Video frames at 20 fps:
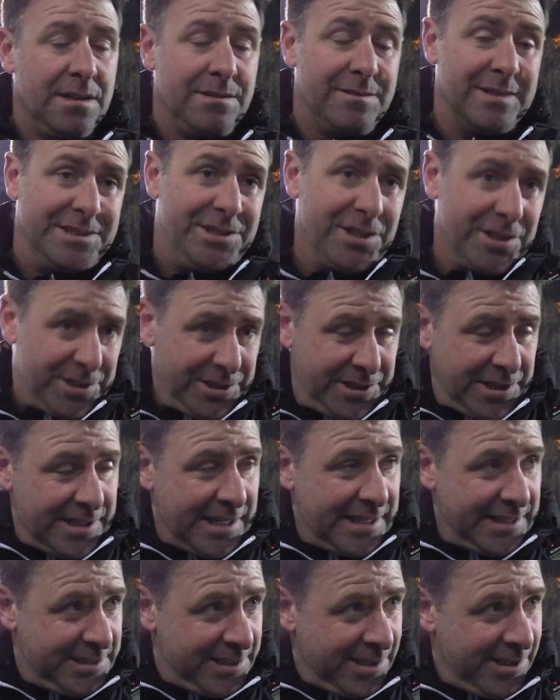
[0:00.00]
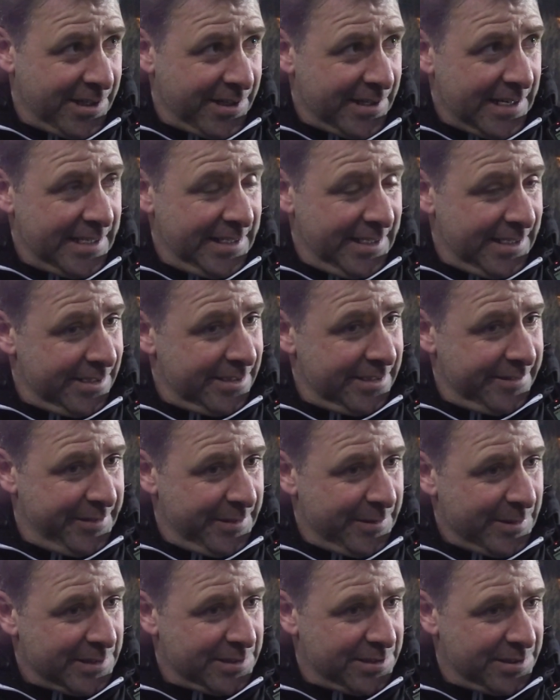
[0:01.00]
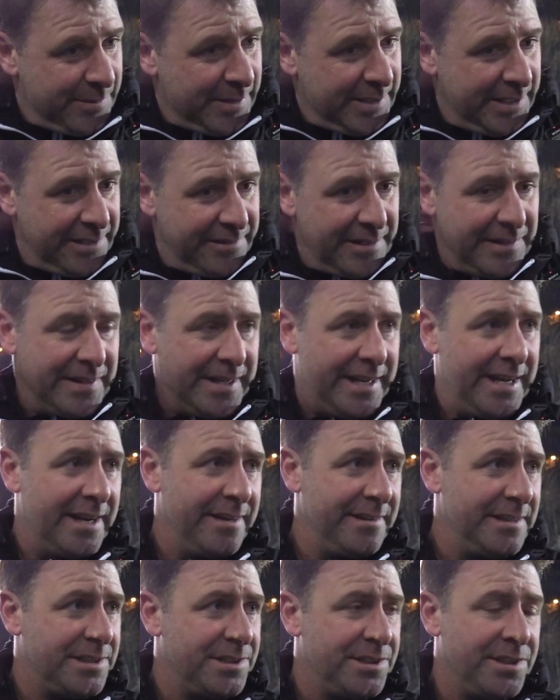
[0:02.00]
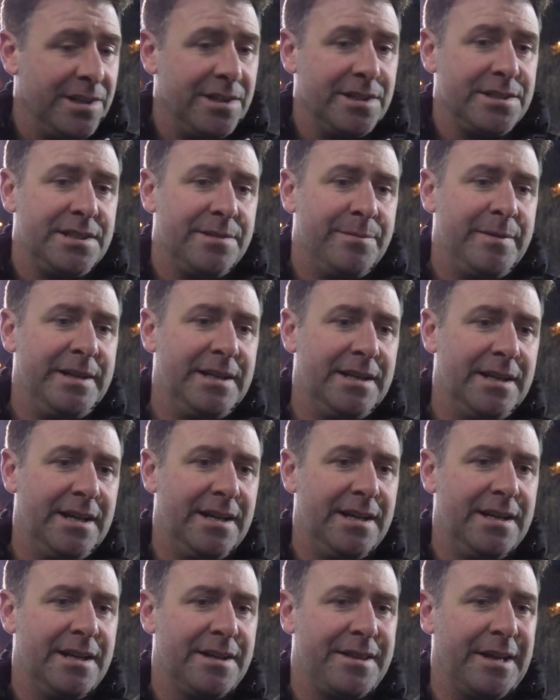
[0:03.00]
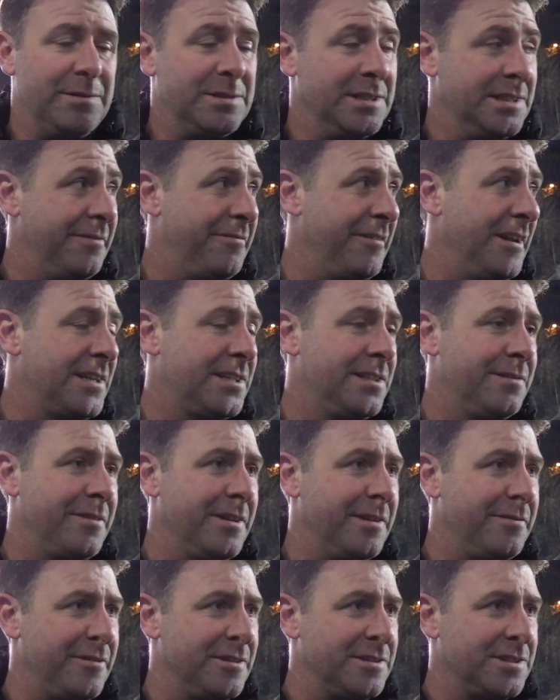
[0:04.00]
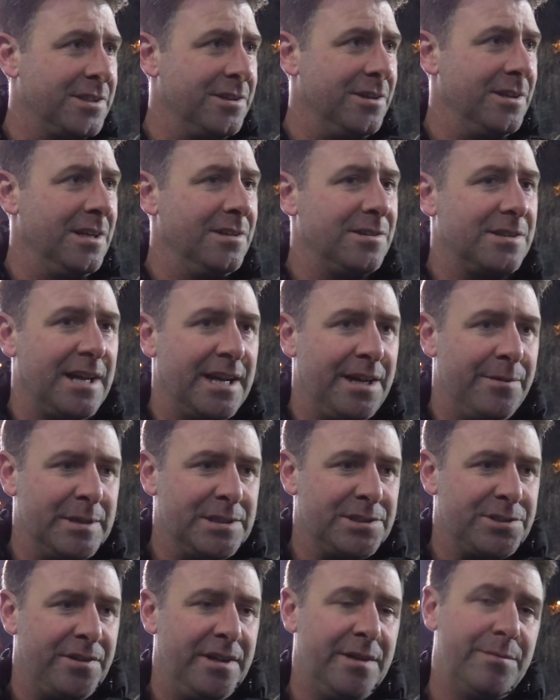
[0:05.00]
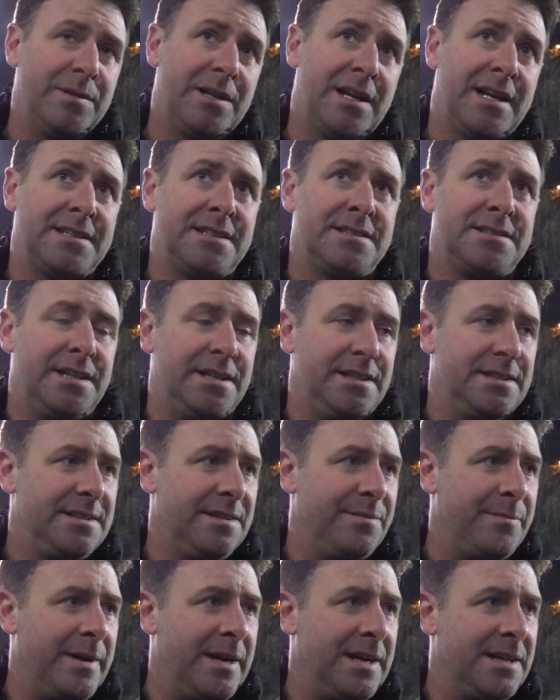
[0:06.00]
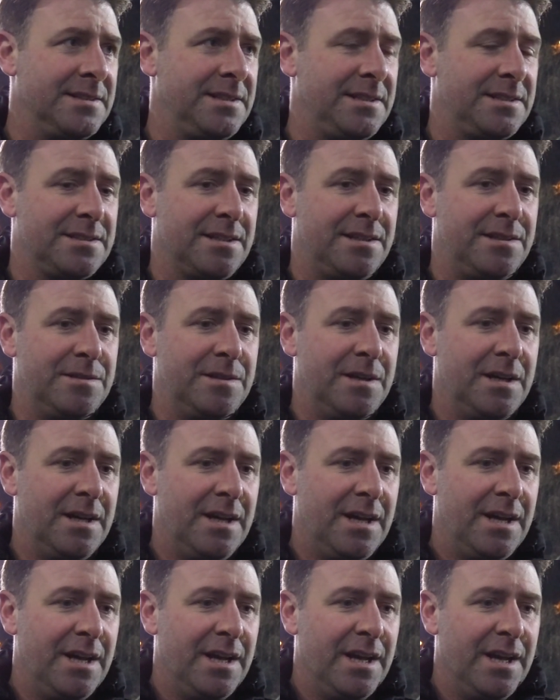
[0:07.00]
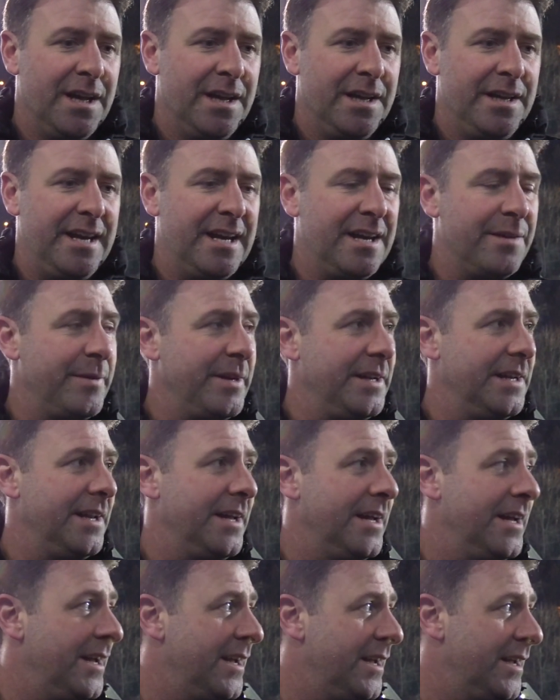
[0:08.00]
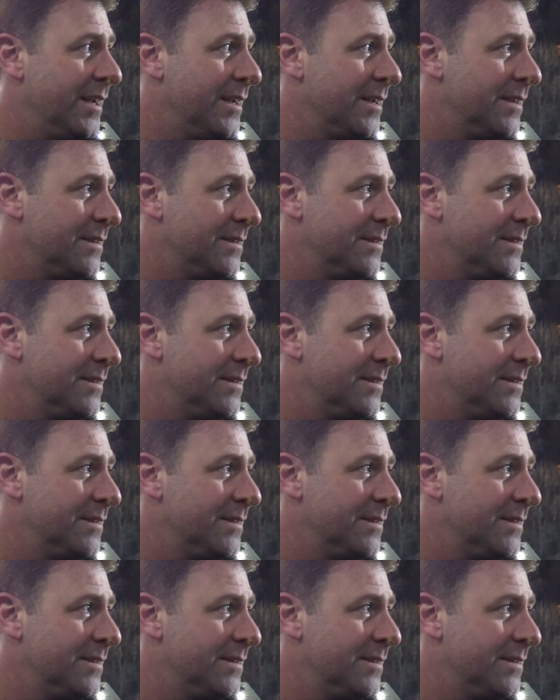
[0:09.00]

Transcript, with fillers: Well, Josh has got that in his locker, and You know, if you want someone in around that area, it's Josh. I mean, uh, I think it was a deflection for the first goal. It looked like he went straight in, but the lads are saying it's it Marzi. So, yeah, I mean, uh,